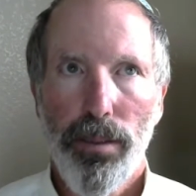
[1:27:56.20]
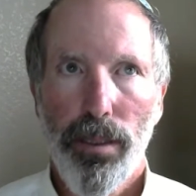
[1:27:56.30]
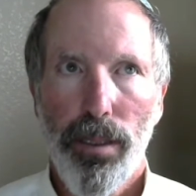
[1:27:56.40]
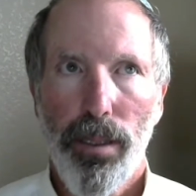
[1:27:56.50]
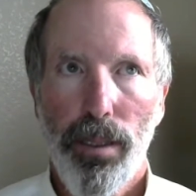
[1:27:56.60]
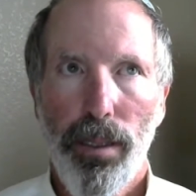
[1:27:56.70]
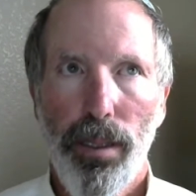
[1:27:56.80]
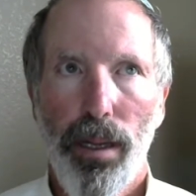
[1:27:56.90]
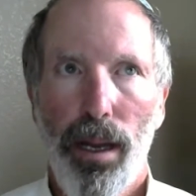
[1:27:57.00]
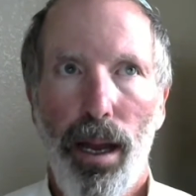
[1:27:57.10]

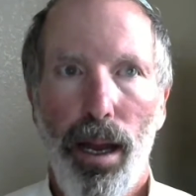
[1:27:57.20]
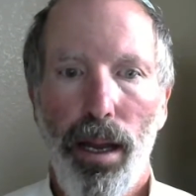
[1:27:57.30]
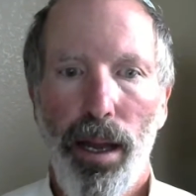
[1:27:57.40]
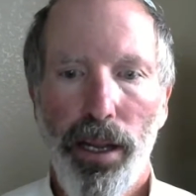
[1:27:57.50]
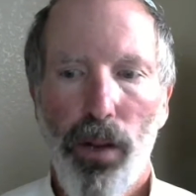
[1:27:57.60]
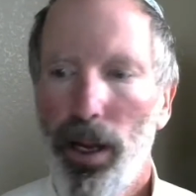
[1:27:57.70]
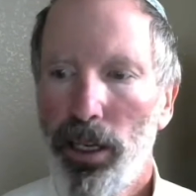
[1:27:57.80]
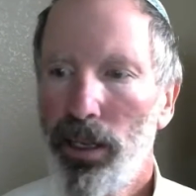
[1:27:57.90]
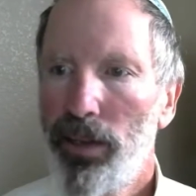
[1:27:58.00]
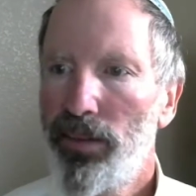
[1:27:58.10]
Okay. Any
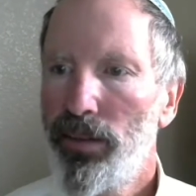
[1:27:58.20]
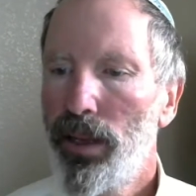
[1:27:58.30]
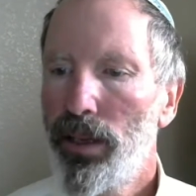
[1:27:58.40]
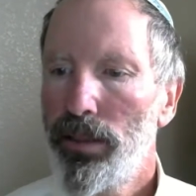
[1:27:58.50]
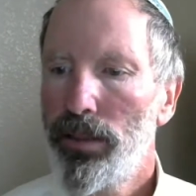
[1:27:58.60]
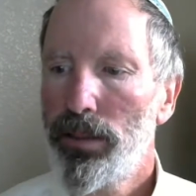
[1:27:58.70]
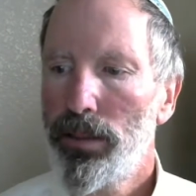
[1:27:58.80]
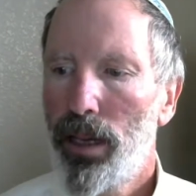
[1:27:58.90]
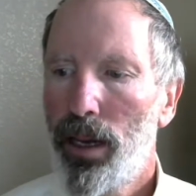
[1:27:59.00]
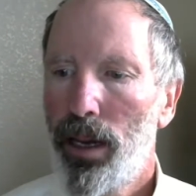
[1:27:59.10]
questions? Type
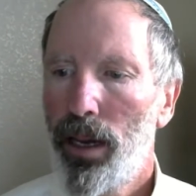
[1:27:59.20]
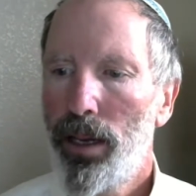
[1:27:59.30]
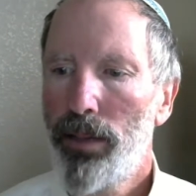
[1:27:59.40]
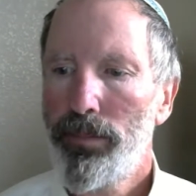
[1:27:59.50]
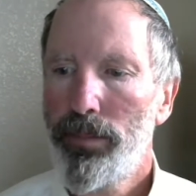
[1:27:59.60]
in